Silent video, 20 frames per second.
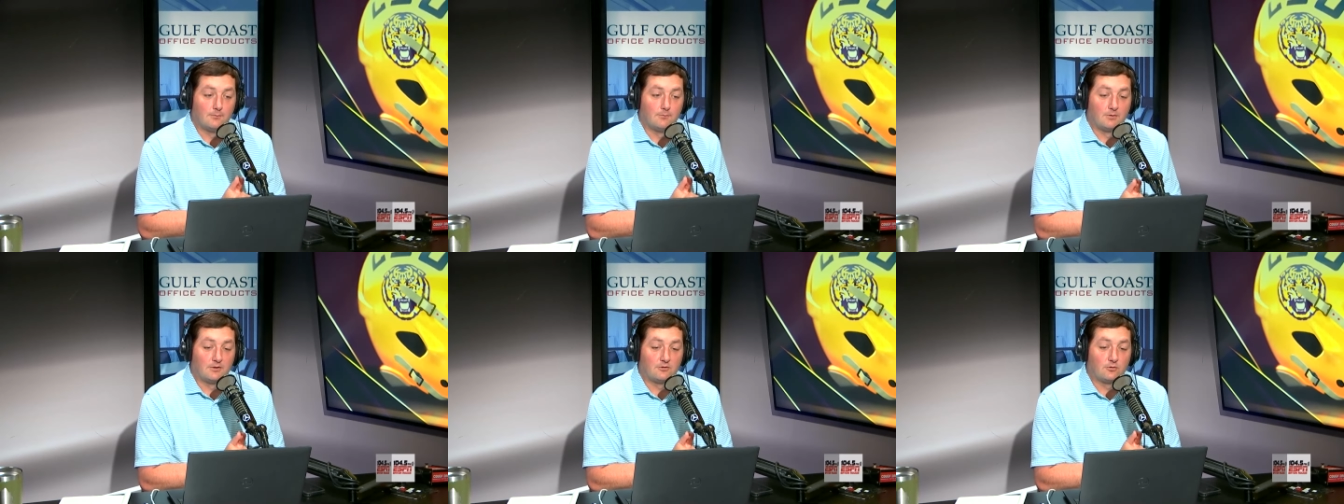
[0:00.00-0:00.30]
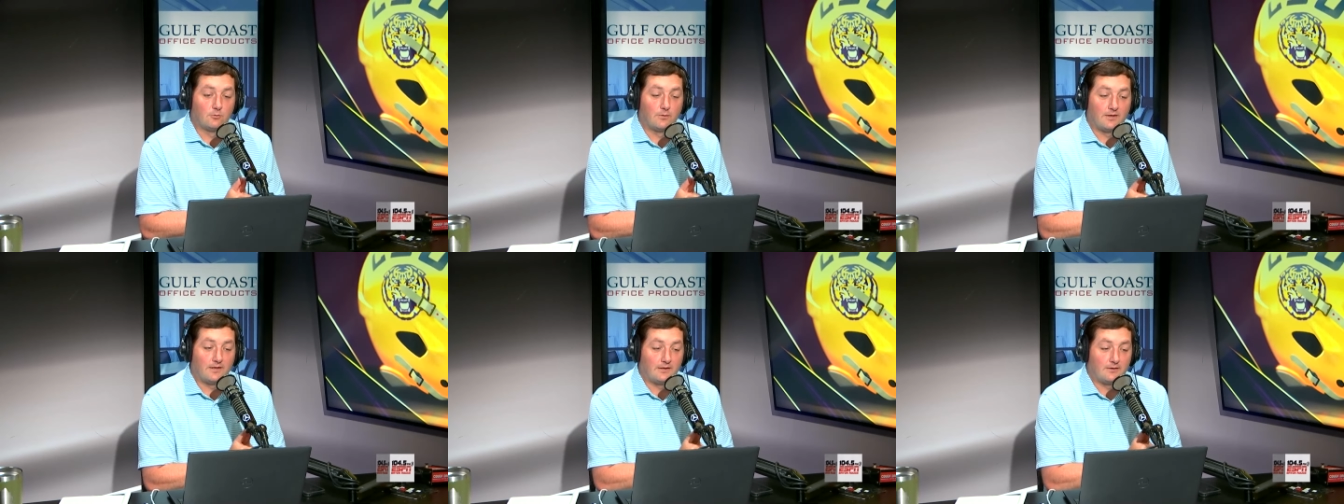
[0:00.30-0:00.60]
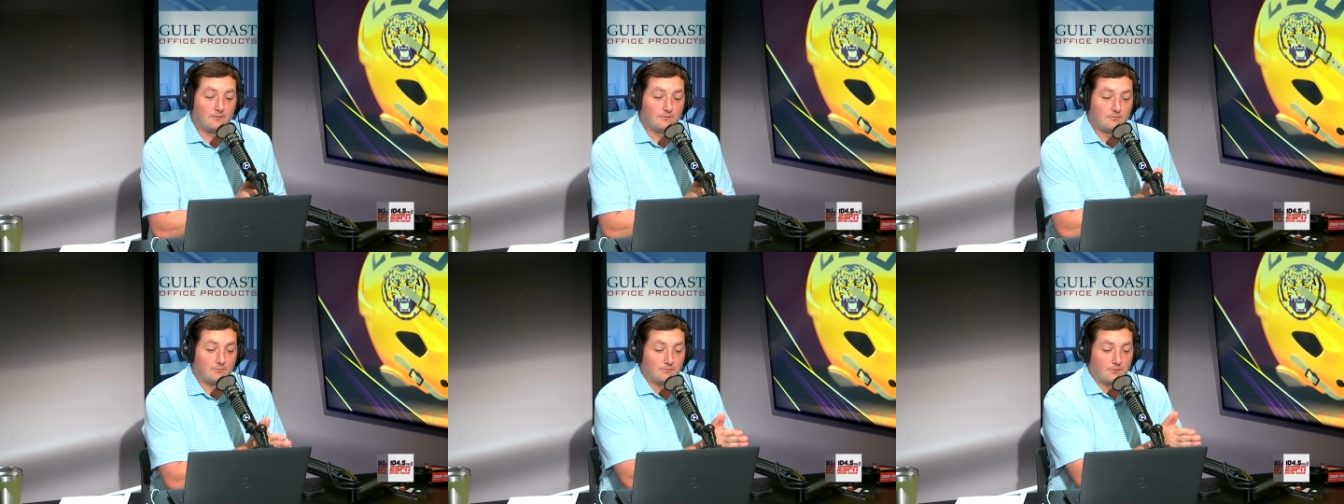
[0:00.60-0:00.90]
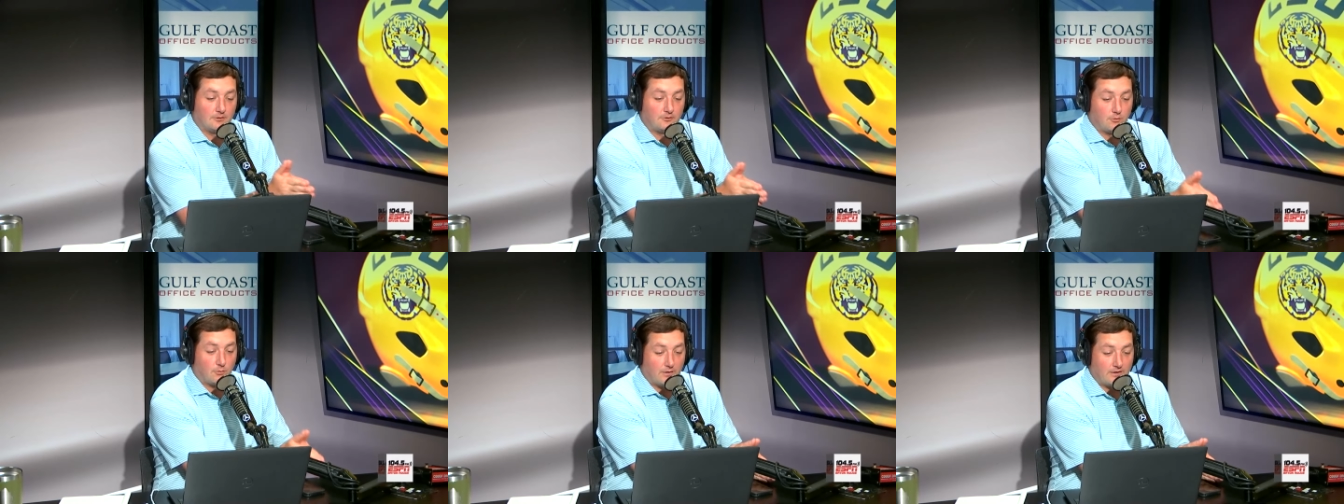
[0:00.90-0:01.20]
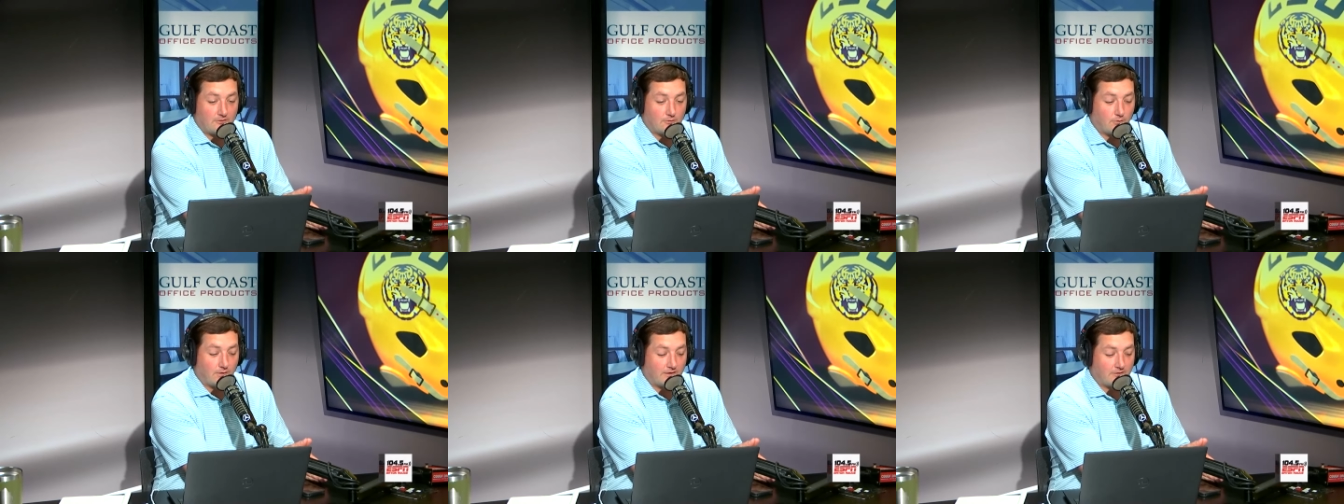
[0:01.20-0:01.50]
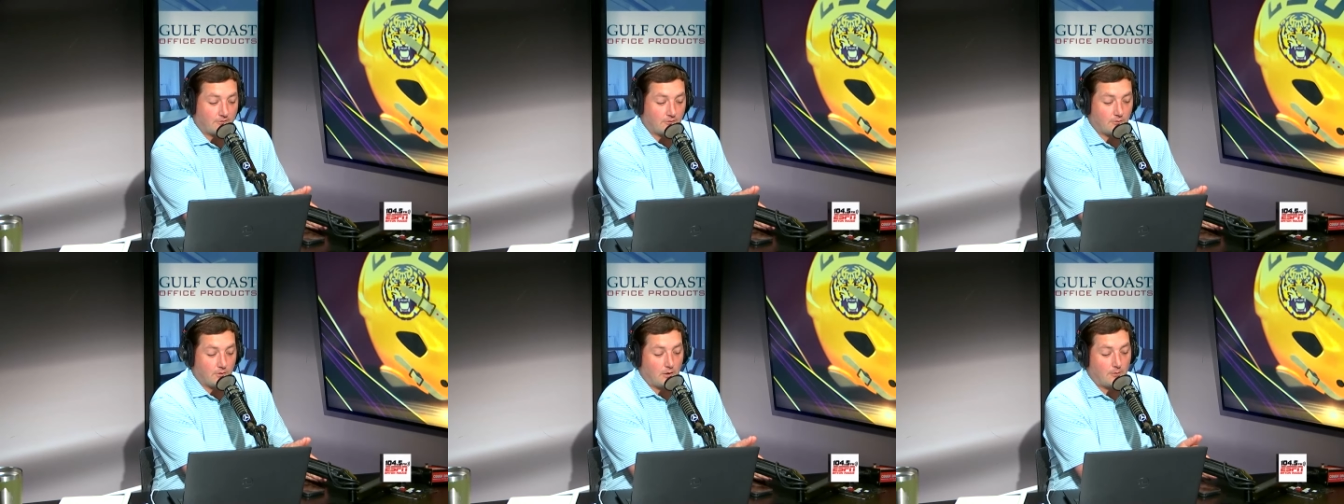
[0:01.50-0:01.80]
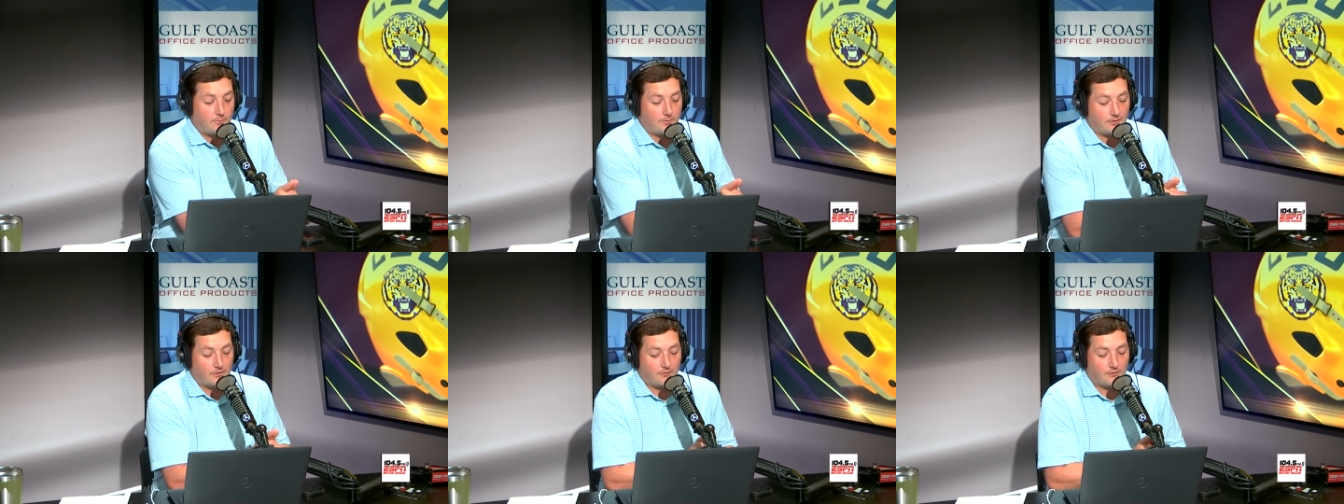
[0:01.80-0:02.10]
between the 2022
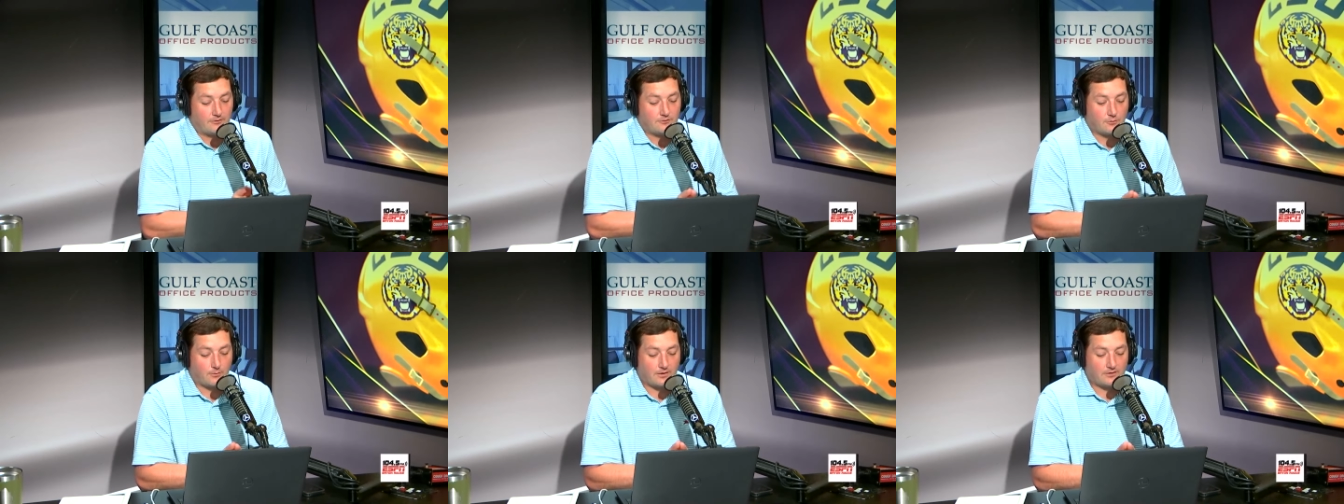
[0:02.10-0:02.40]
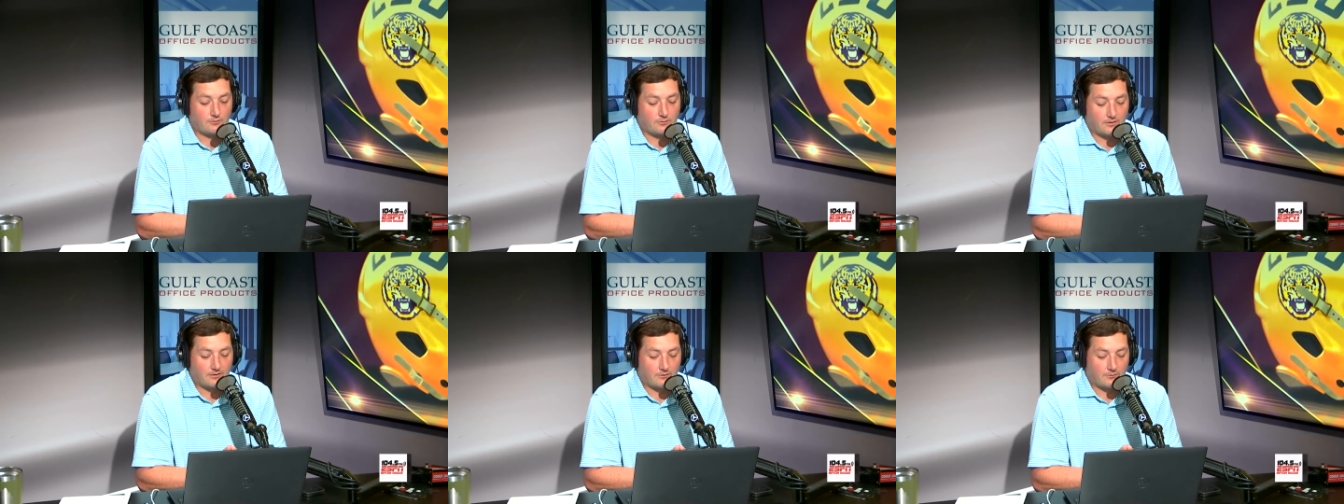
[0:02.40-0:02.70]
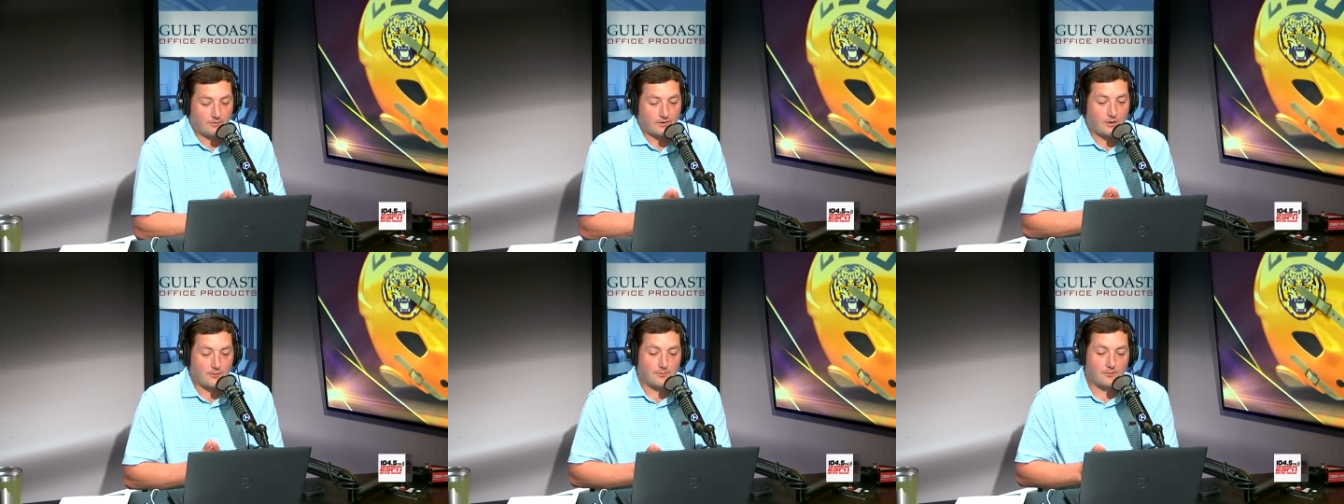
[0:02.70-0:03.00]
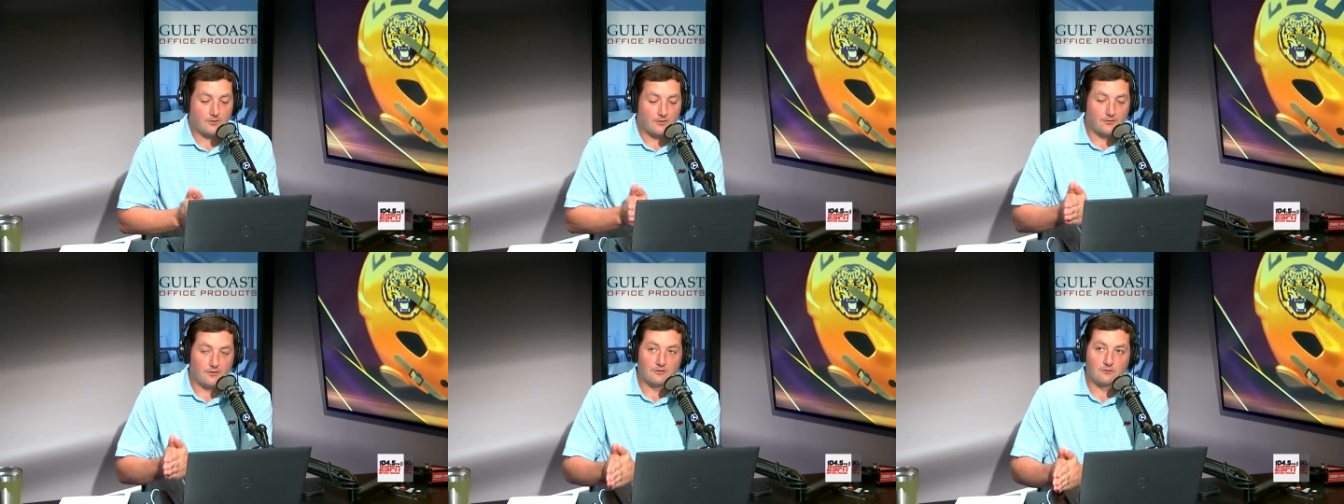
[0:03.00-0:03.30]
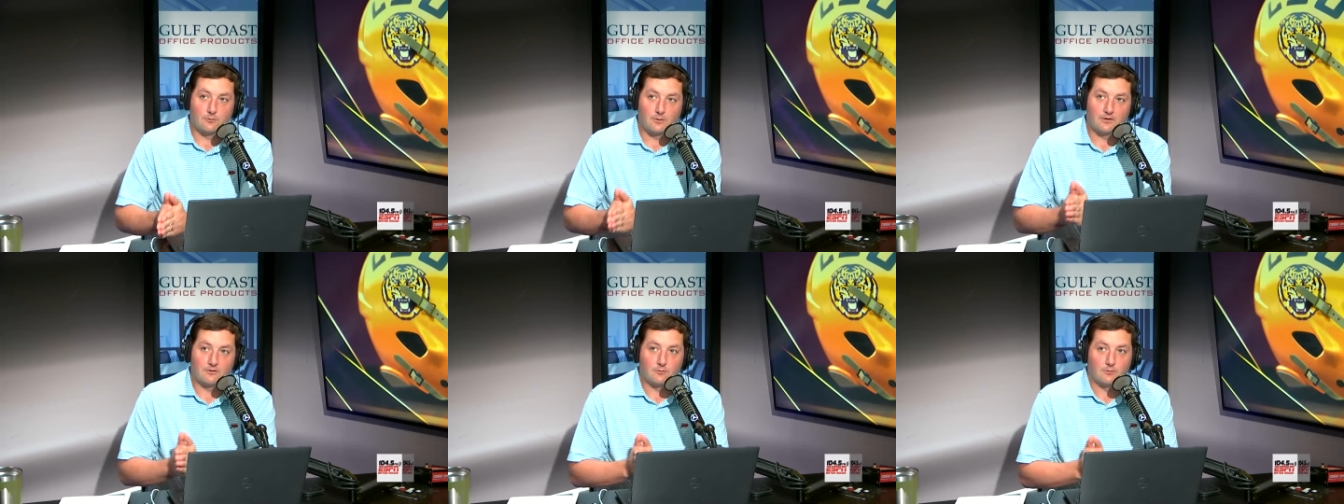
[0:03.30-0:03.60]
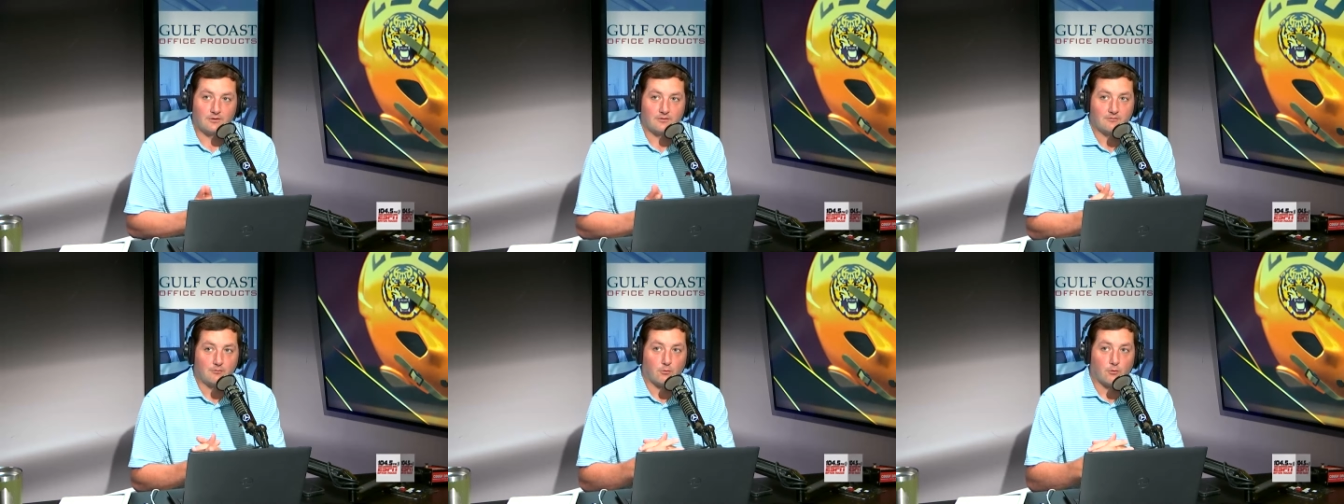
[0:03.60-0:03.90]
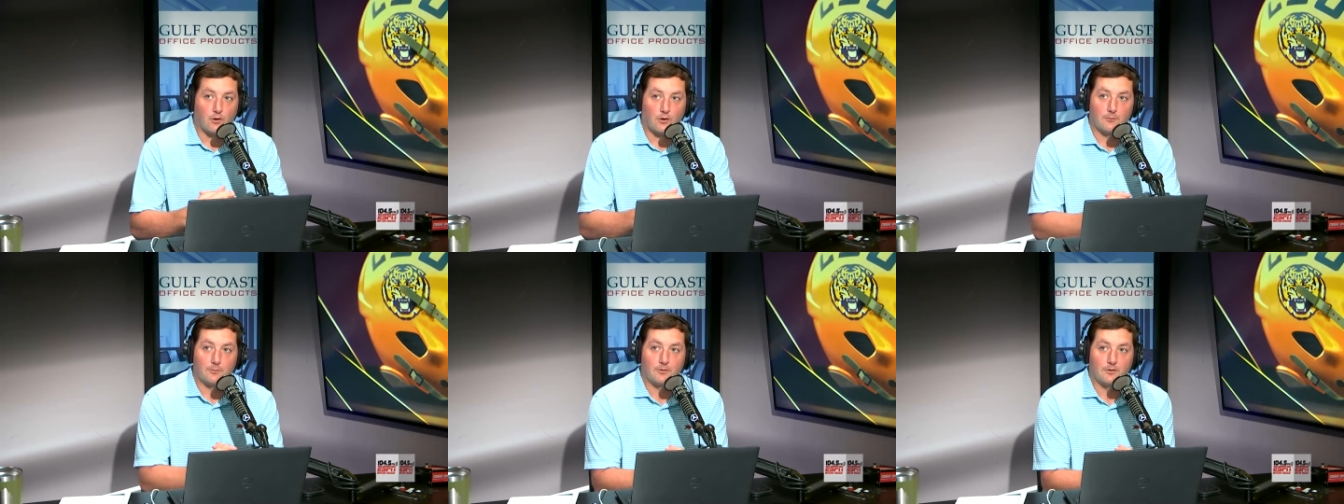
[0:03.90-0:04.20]
opener, the 2023 opener, and the
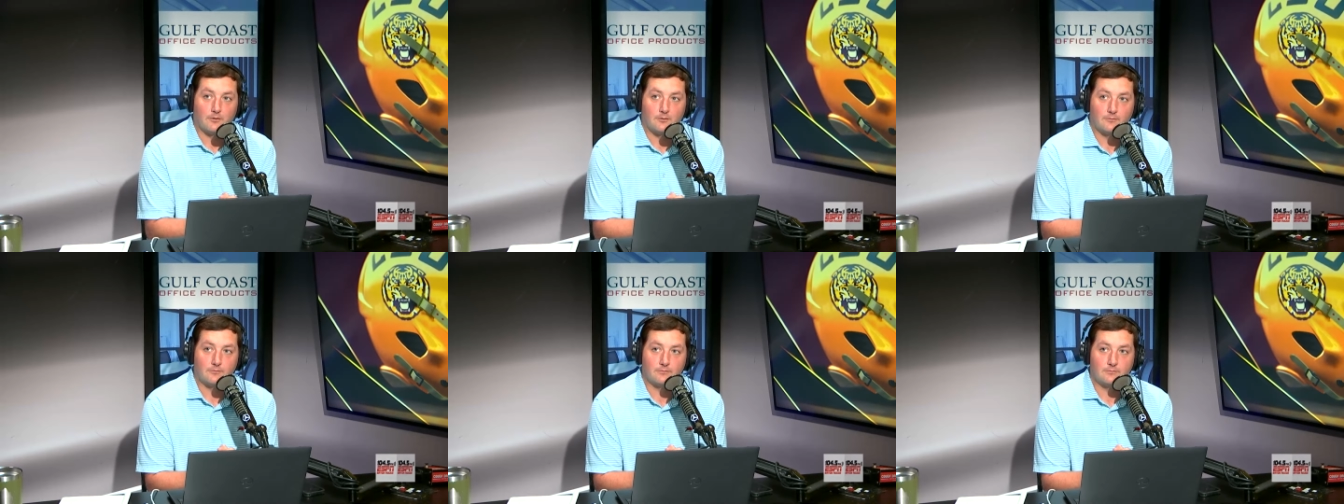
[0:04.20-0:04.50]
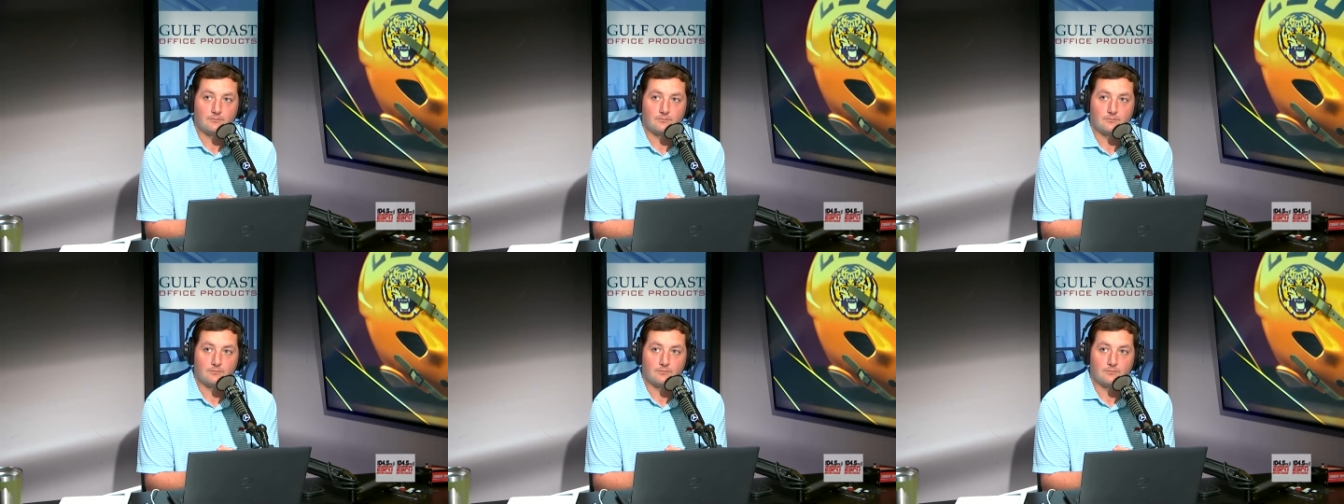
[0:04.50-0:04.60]
2024 opener.